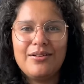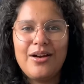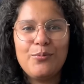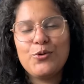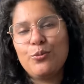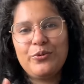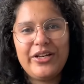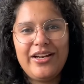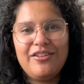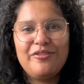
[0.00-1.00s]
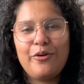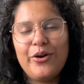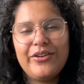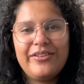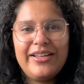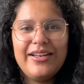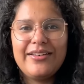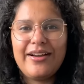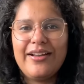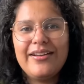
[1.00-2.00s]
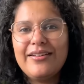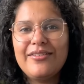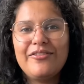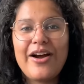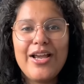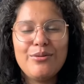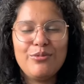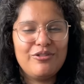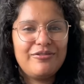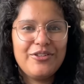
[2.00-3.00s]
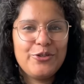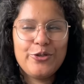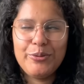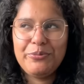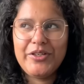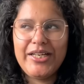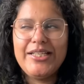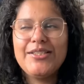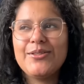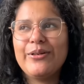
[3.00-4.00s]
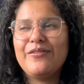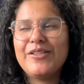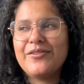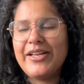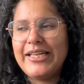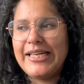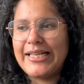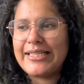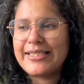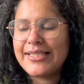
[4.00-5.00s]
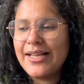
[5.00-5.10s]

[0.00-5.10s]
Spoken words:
appropriate for the entire vibe of the trip, right? So it was very nice.